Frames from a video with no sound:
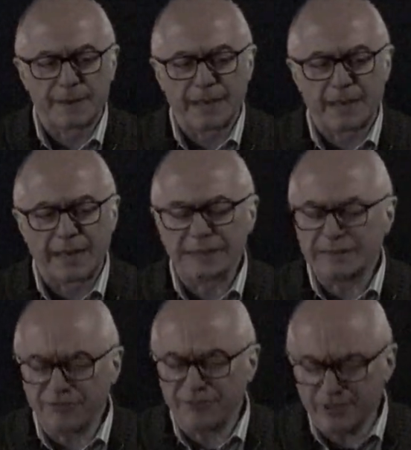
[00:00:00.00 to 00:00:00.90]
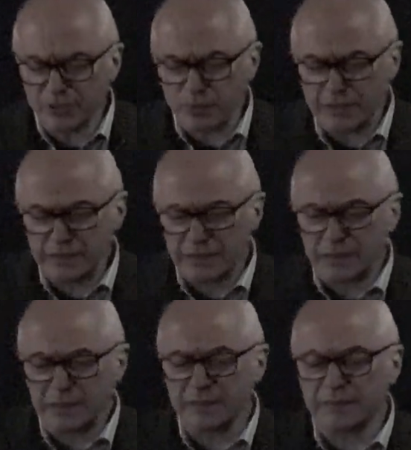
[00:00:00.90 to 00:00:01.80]
And the first one
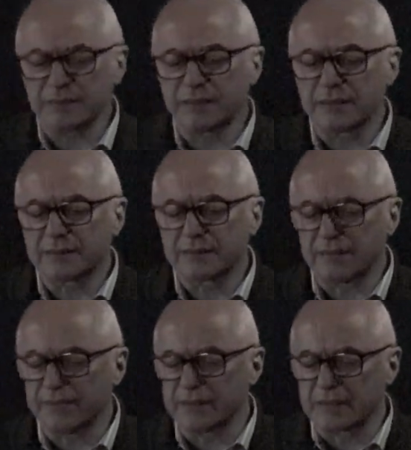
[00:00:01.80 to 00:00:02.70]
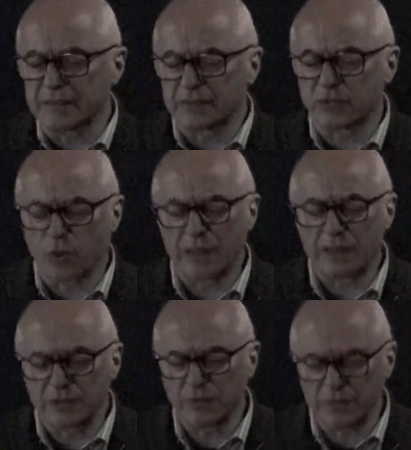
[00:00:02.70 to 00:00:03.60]
is something that is quite
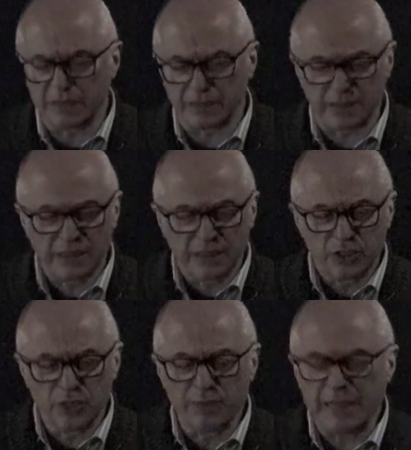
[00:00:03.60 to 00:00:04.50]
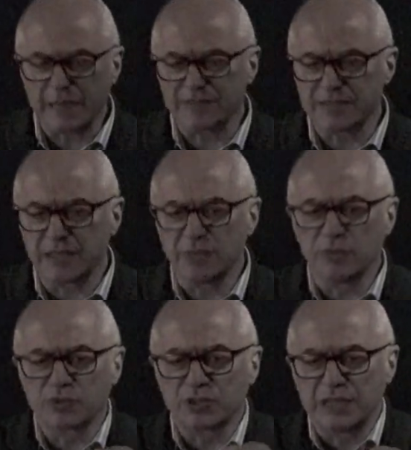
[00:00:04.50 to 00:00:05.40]
unique. You may have seen
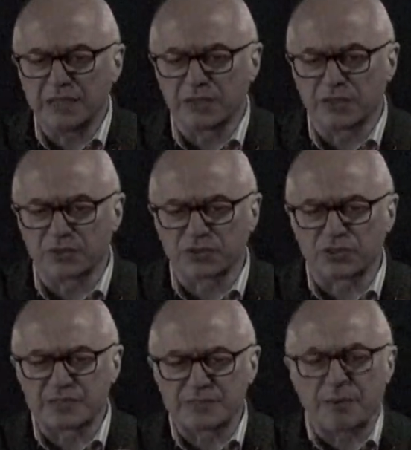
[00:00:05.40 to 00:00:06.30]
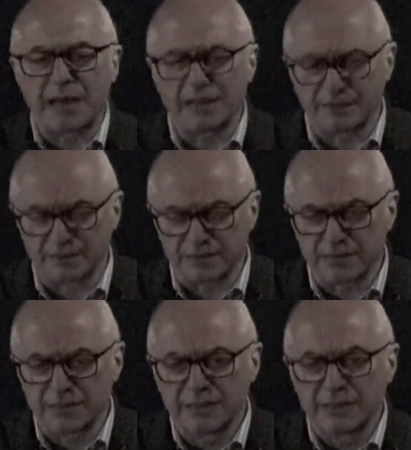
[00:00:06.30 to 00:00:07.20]
mosquitoes or spiders
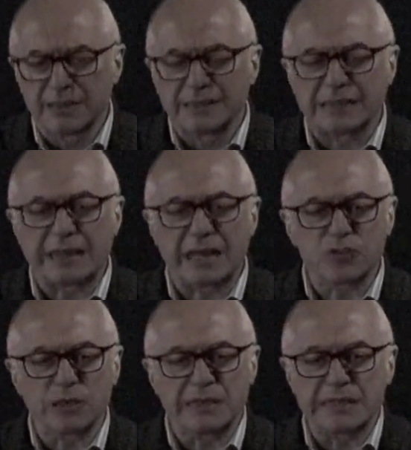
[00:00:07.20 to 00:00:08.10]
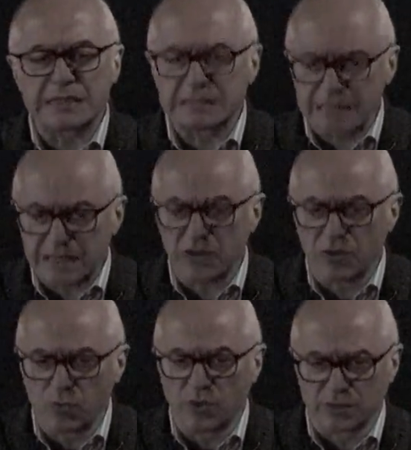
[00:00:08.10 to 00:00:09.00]
that actually sit on
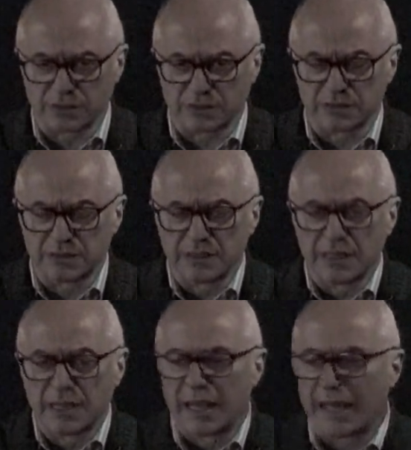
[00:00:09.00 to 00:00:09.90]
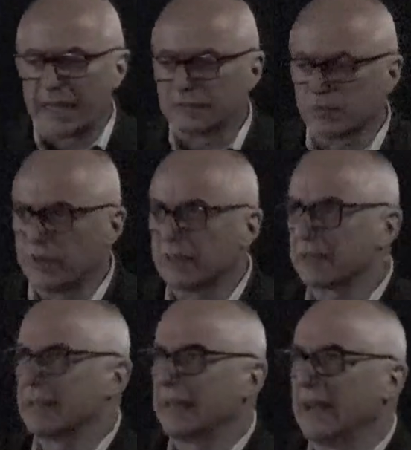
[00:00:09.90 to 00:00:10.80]
water, and where
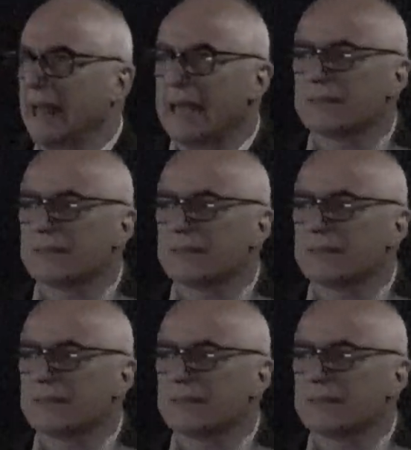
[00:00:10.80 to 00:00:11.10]
the legs